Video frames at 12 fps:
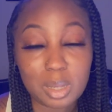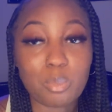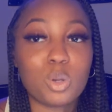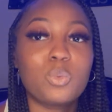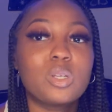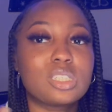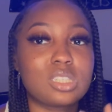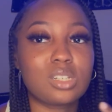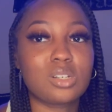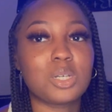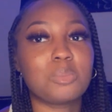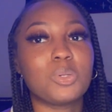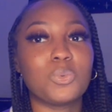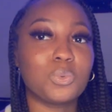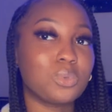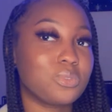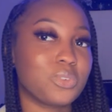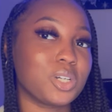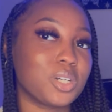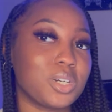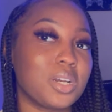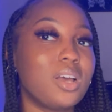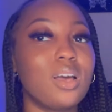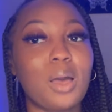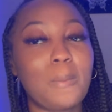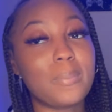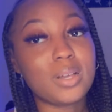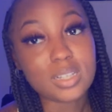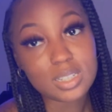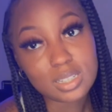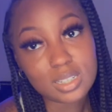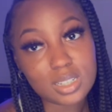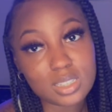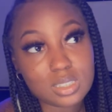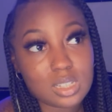but we're still gonna be rooting for her because